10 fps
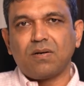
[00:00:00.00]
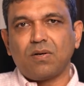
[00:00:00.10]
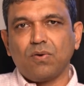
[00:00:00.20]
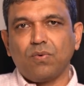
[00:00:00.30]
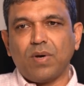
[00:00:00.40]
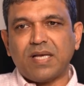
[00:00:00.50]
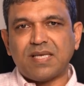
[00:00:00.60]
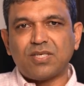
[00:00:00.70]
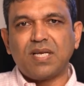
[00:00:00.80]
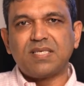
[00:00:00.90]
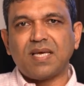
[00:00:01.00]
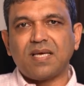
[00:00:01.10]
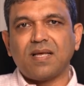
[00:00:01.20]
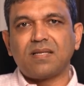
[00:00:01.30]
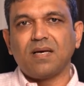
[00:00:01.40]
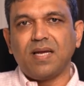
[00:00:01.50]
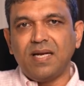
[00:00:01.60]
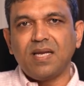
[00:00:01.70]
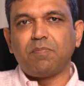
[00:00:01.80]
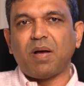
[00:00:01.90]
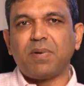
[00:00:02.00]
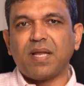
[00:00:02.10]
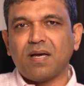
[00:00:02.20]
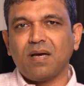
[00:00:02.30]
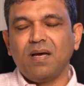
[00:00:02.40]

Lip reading: to essentially say that the Indian public